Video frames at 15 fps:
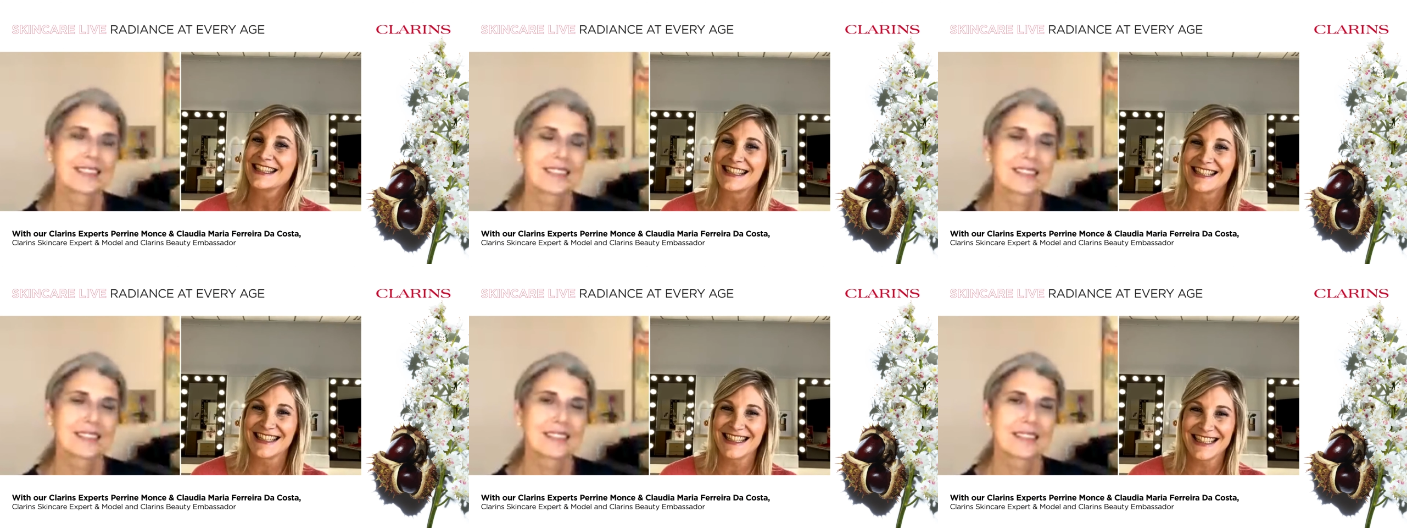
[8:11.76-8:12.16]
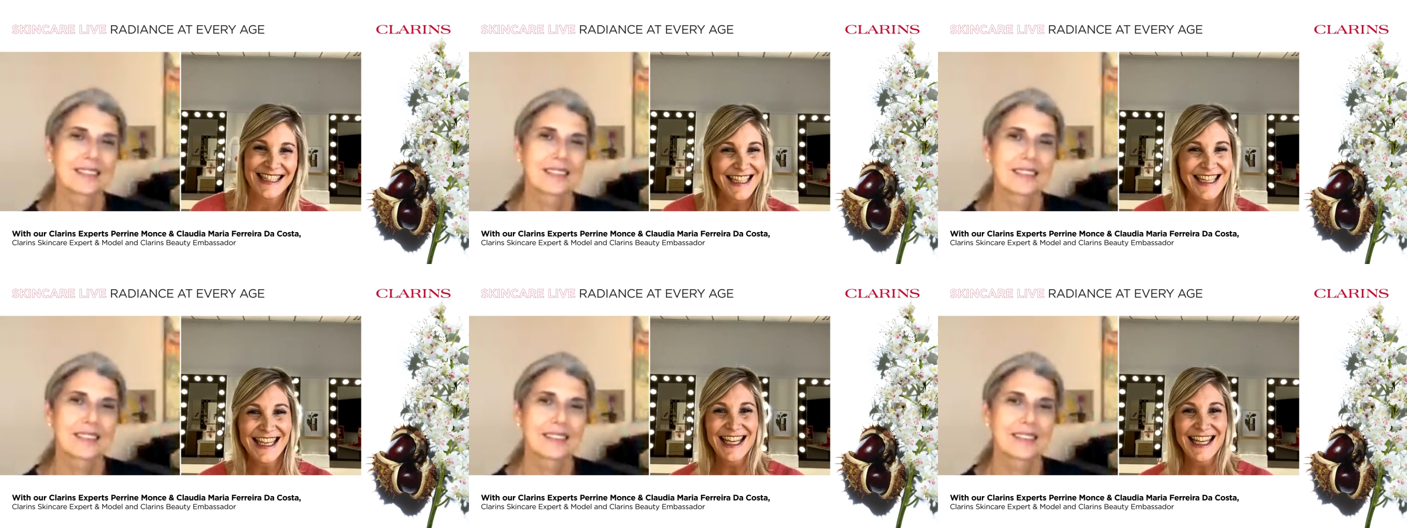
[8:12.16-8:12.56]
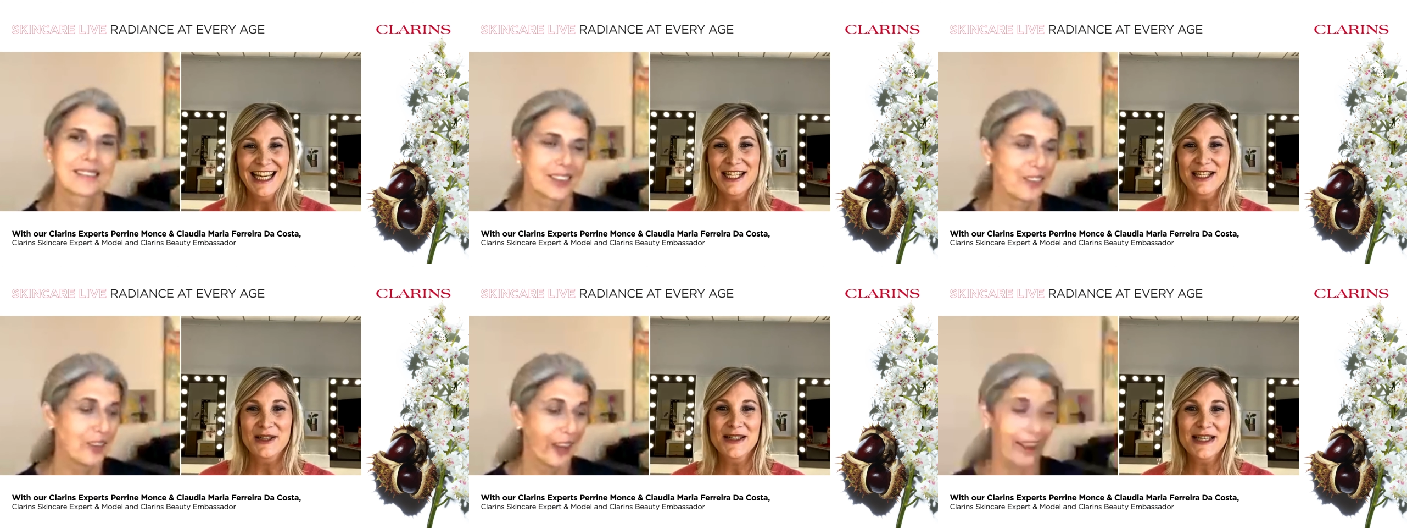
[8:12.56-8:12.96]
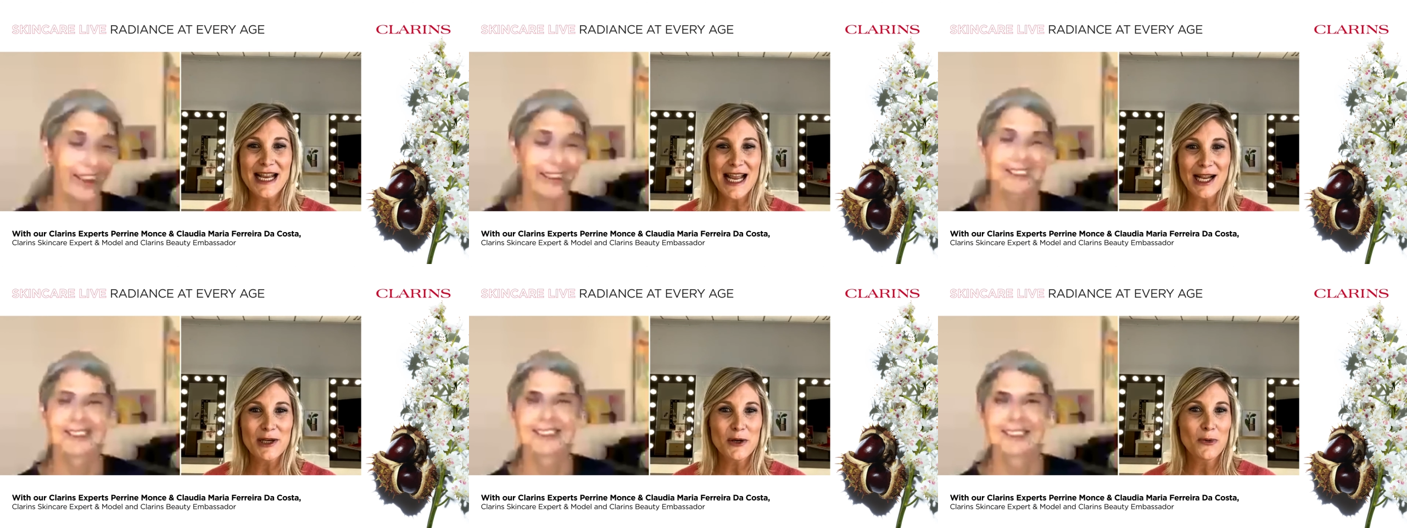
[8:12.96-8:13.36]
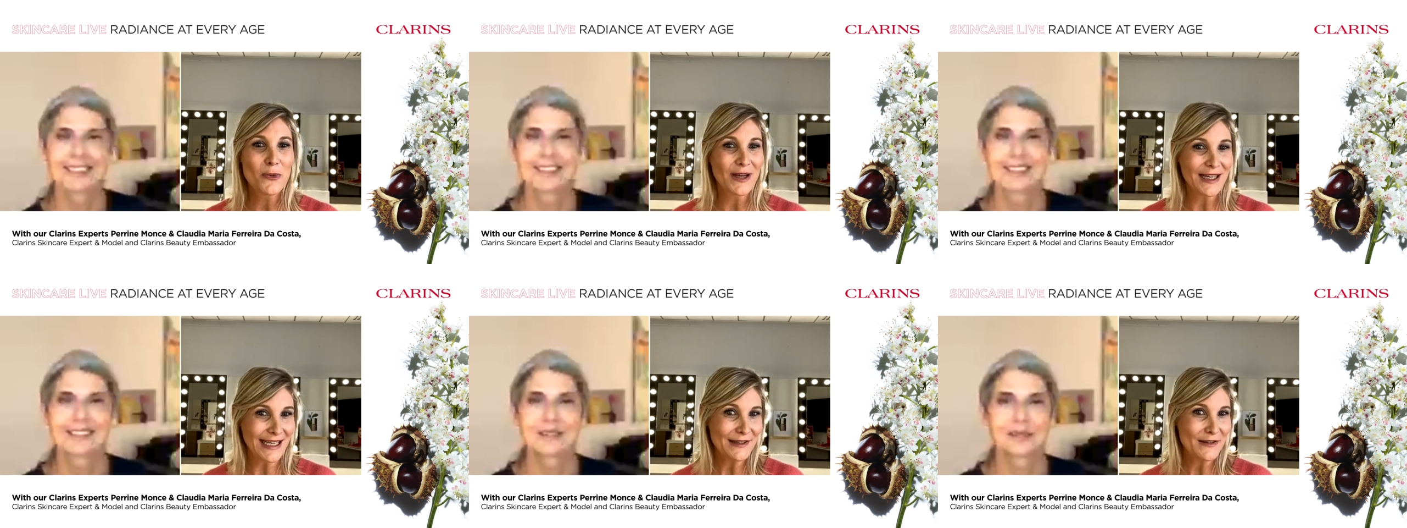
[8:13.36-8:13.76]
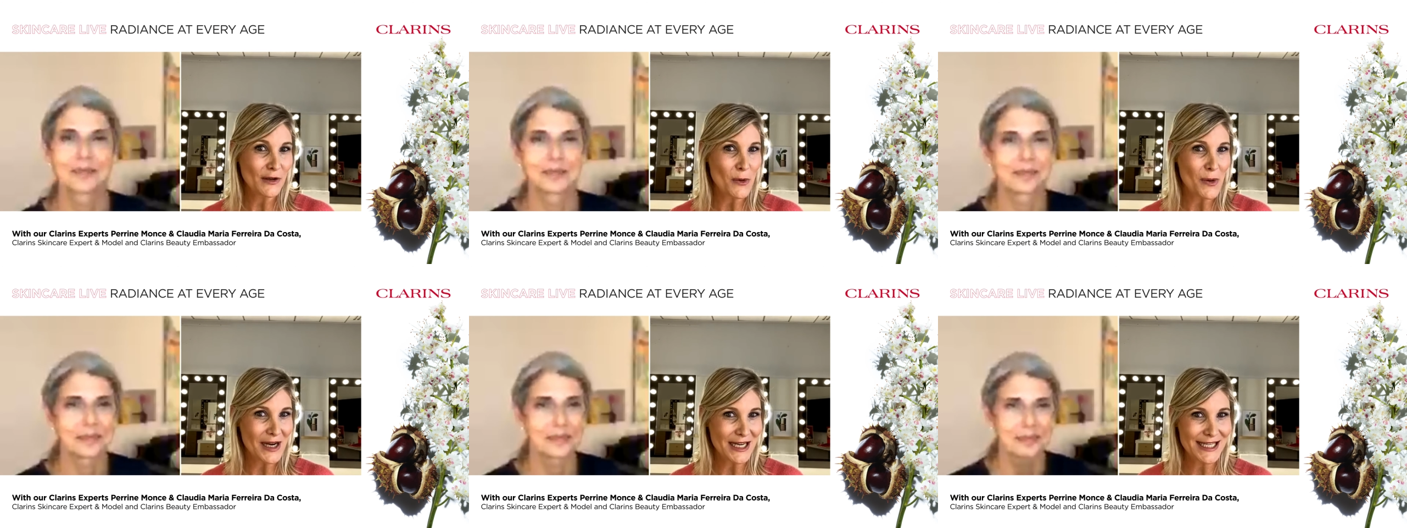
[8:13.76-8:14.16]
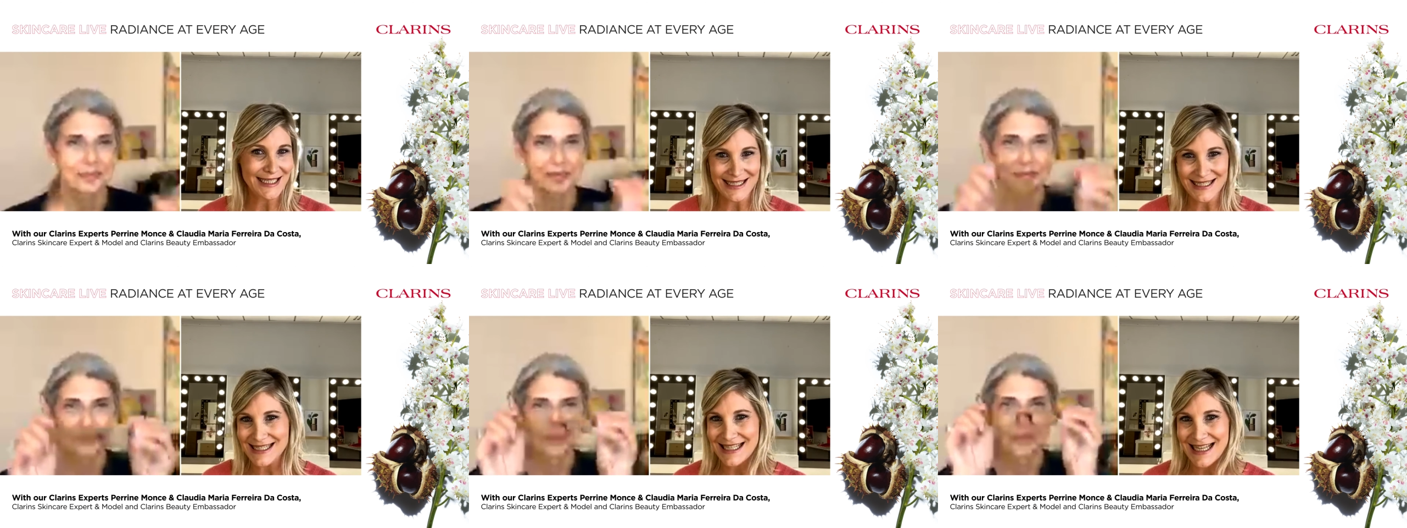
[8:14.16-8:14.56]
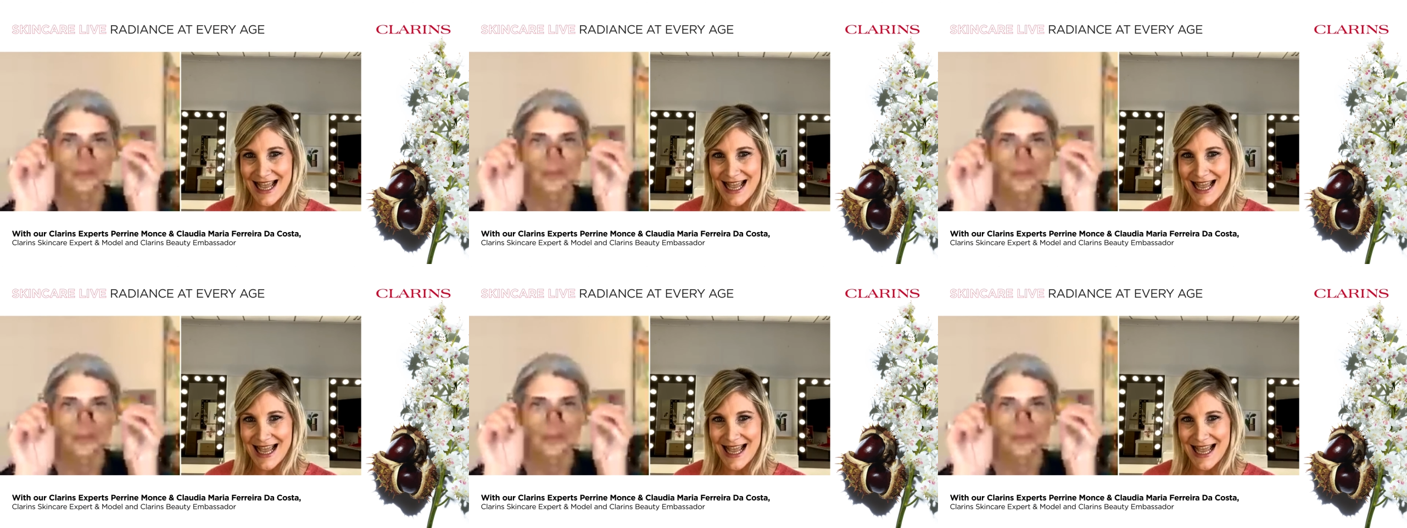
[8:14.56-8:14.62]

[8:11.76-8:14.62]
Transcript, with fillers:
Speaker 1: okay. to tell you what is the questions,